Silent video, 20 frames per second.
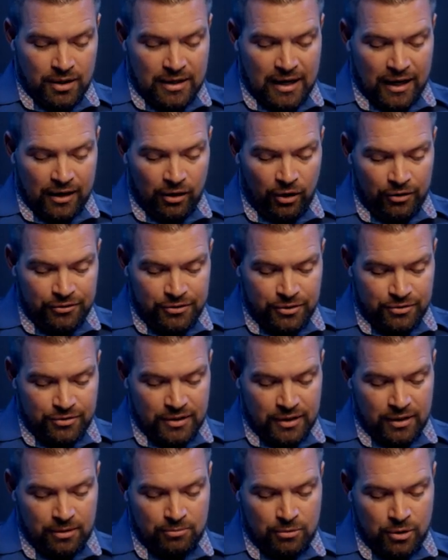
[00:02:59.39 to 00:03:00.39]
God also
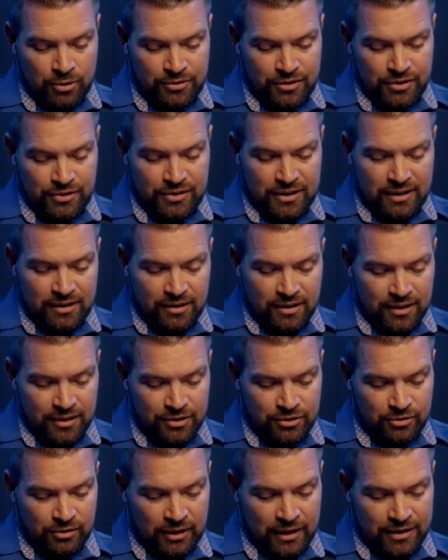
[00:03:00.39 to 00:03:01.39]
said to Moses, Say to the
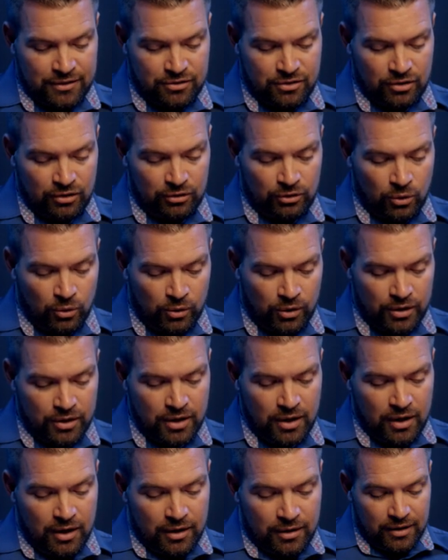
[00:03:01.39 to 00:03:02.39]
Israelites, The Lord,